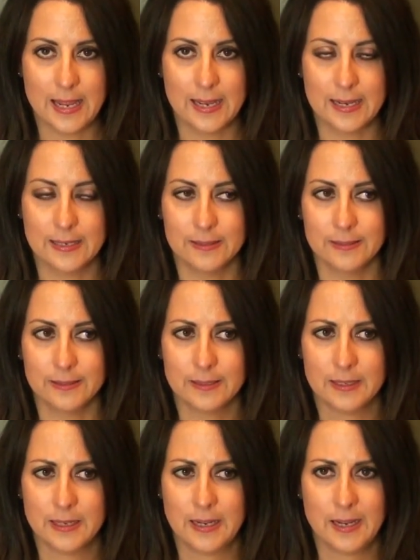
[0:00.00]
And
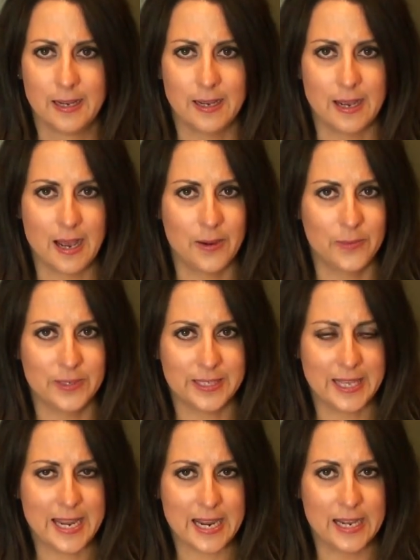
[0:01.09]
I
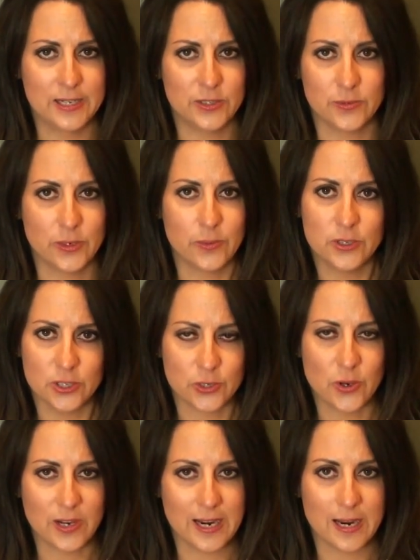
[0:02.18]
was like, I don't know what you're
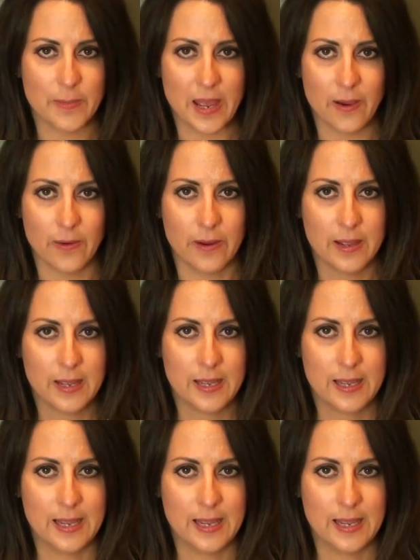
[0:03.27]
talking about.